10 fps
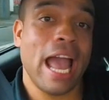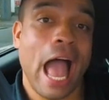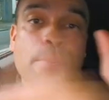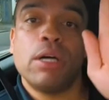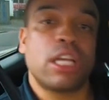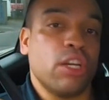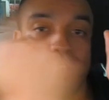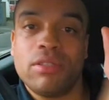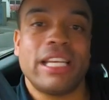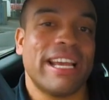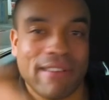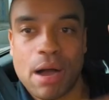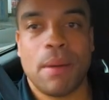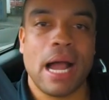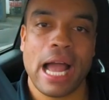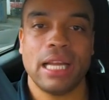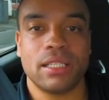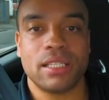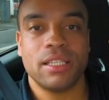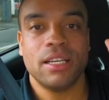how much can you see around my
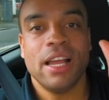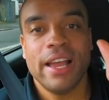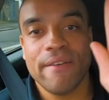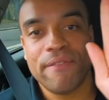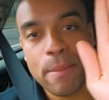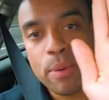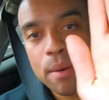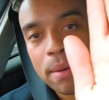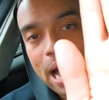hand? If I put my